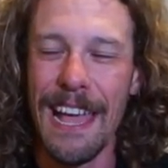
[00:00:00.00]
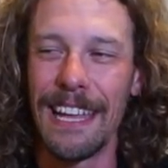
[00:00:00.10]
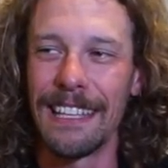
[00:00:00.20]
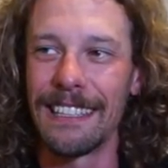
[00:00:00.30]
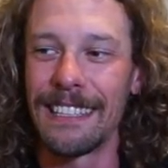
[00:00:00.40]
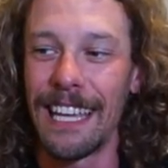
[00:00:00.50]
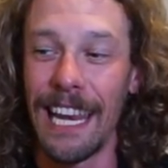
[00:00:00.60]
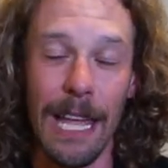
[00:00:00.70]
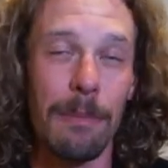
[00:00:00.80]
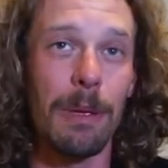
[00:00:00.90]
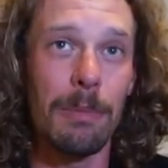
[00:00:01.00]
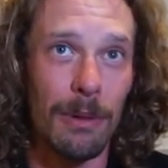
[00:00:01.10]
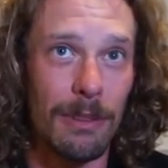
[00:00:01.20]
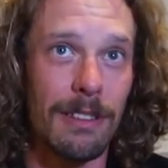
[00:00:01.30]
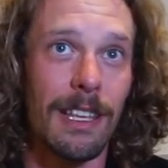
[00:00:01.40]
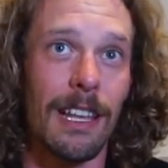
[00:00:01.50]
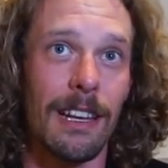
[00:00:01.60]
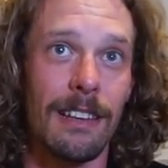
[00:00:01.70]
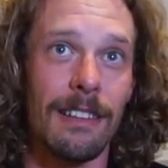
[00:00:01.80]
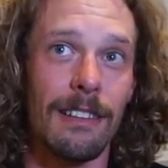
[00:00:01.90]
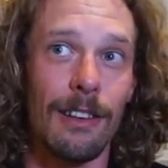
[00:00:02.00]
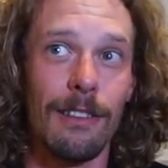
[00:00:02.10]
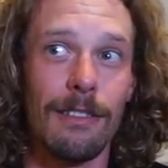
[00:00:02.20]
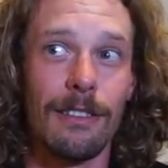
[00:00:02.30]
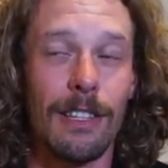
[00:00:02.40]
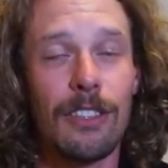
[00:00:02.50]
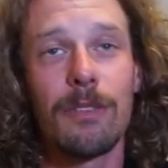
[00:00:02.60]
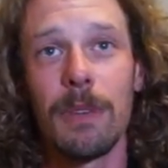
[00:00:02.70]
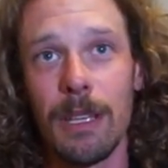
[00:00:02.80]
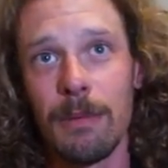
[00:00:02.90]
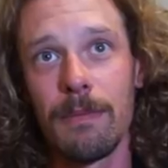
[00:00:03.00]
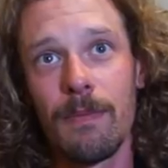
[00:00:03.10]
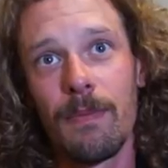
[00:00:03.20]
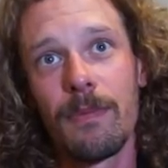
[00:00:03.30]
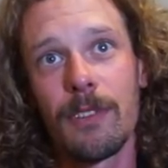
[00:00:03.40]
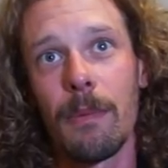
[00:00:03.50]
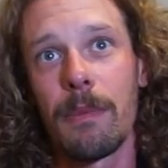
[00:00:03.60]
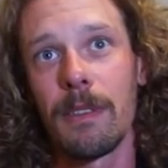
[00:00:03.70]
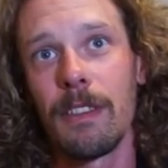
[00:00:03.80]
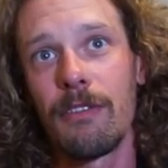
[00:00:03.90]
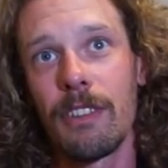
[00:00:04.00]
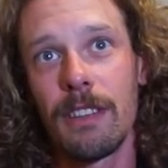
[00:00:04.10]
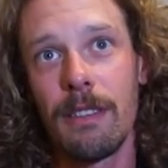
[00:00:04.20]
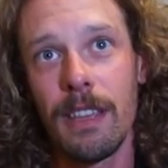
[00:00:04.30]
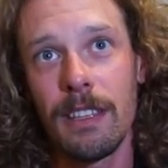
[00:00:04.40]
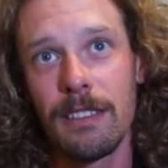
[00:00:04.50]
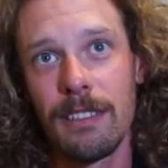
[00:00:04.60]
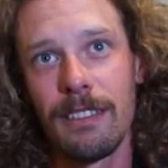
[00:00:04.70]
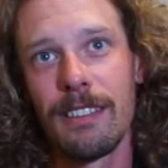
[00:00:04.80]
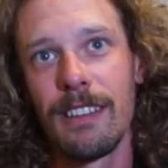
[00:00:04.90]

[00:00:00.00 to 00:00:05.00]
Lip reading: And I like people can teach me something different things,